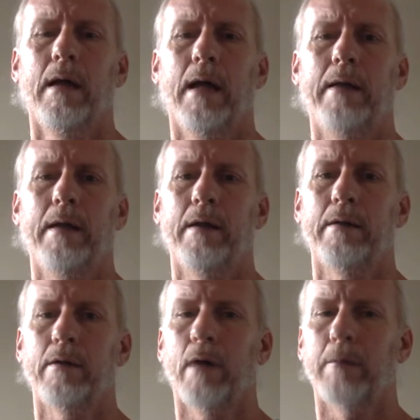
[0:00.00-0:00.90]
and
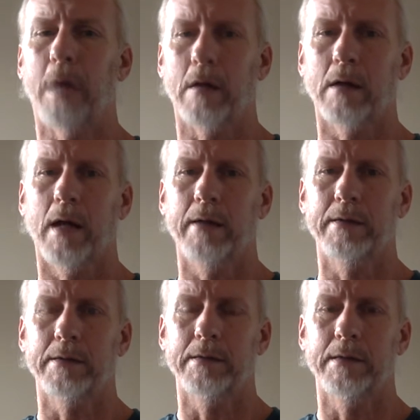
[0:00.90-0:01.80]
then about
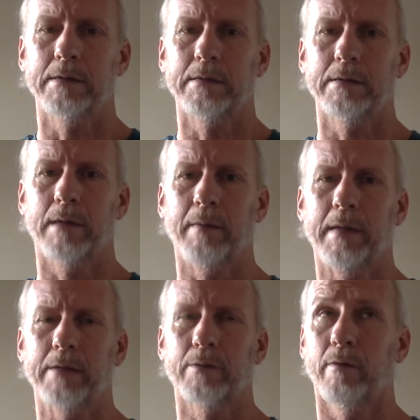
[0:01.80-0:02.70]
consciousness. I mean,
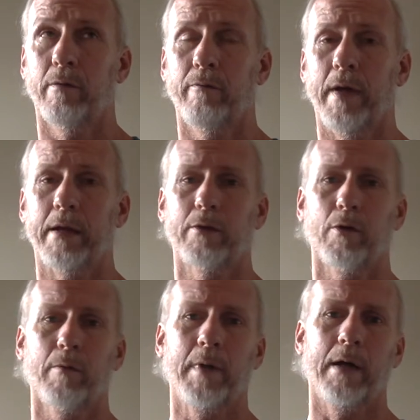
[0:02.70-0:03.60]
that's sort of a vague
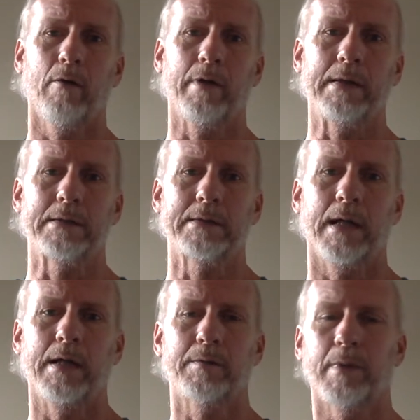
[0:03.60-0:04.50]
term, not only in
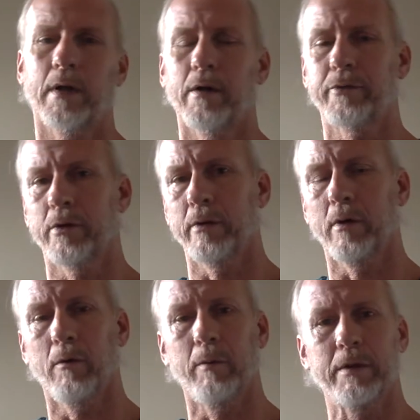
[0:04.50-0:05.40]
science, but also in a
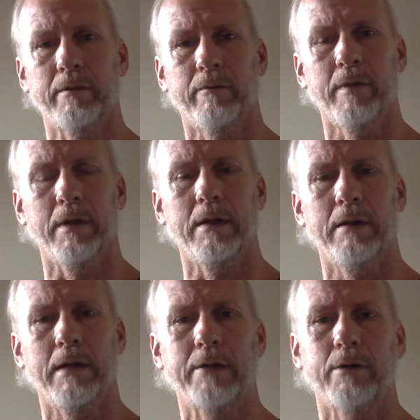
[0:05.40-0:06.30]
whole bunch of
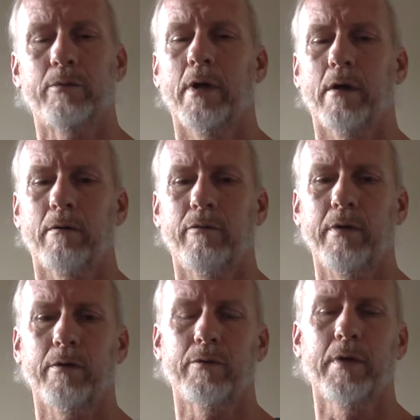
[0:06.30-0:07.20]
esoteric
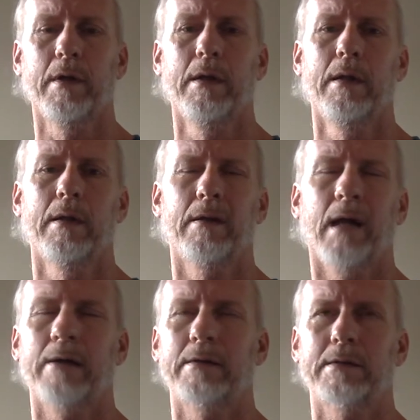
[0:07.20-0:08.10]
fields.
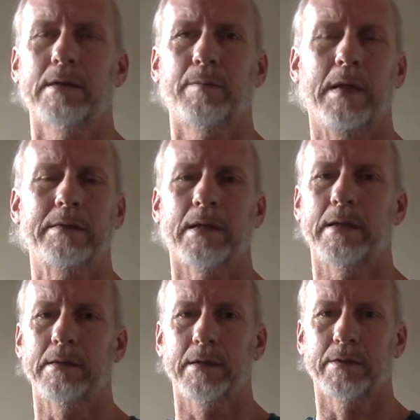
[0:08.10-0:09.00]
Consciousness basically
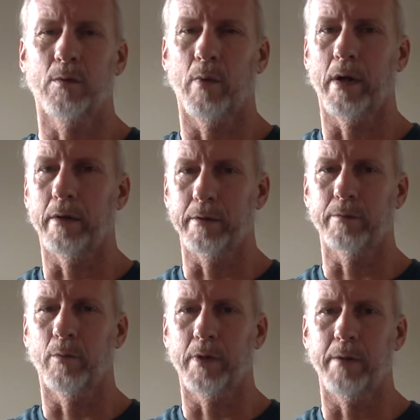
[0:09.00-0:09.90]
is just awareness,
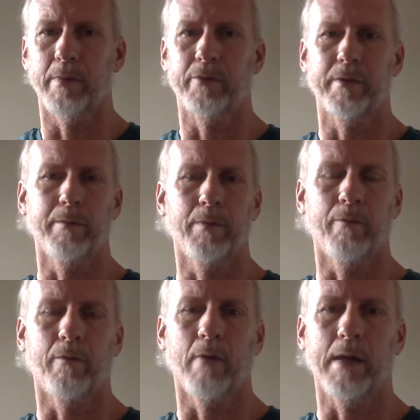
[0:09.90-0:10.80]
and we'll keep it simple
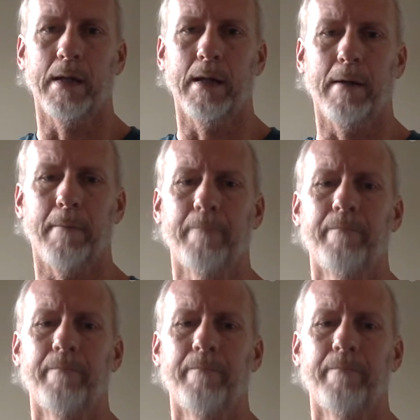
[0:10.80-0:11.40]
for right now.